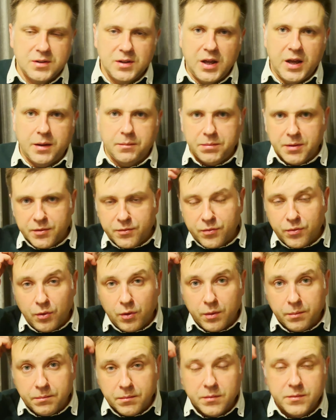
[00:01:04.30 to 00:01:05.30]
like
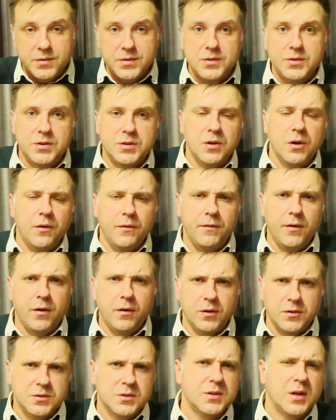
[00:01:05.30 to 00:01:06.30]
platform
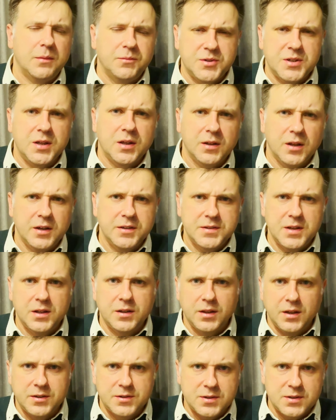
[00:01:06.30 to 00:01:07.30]
server or something like
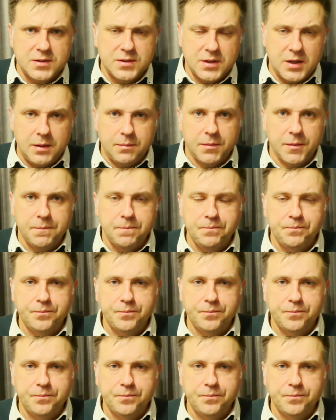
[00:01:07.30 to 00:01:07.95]
that, let's skip.